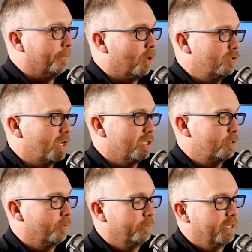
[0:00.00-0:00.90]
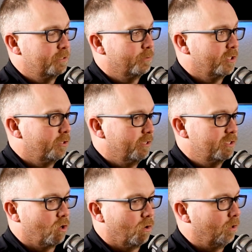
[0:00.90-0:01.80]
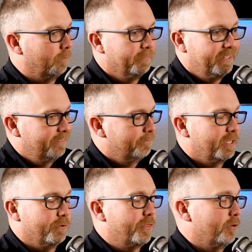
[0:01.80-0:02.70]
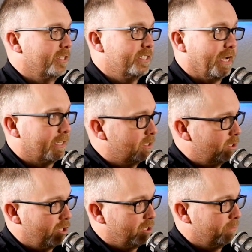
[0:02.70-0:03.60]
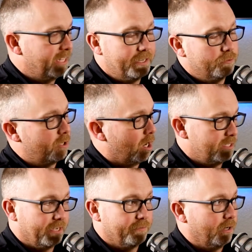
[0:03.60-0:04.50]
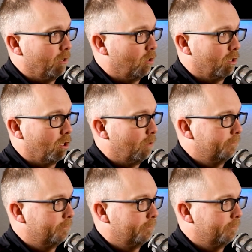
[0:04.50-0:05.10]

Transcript: Most customer replaceable units are 30 seconds to change them, and they do not take very long at all.